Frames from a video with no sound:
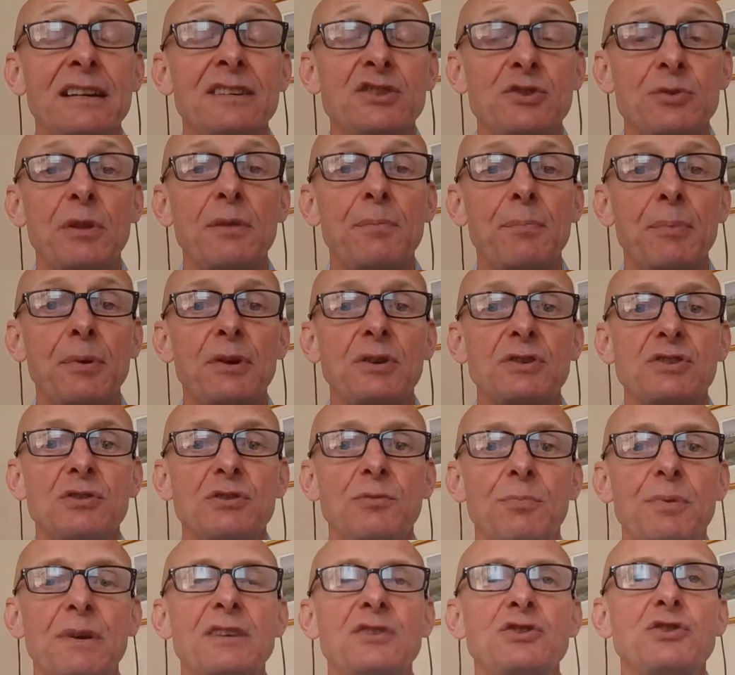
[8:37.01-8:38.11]
with the personal
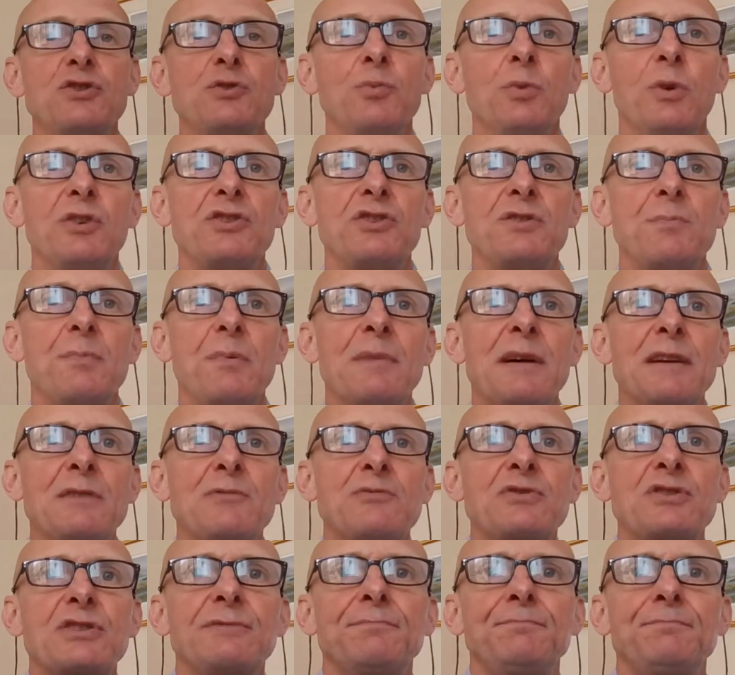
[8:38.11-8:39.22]
brand you want to
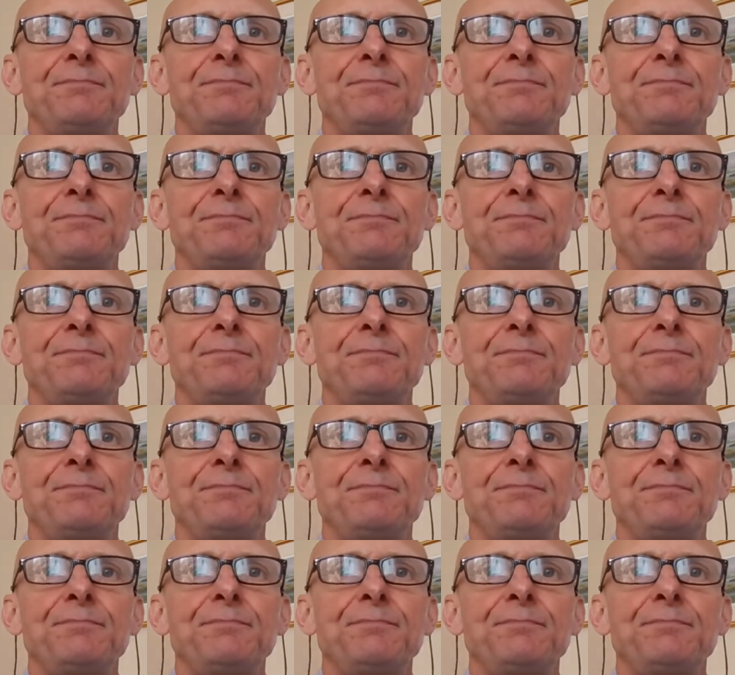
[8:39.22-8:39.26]
promote.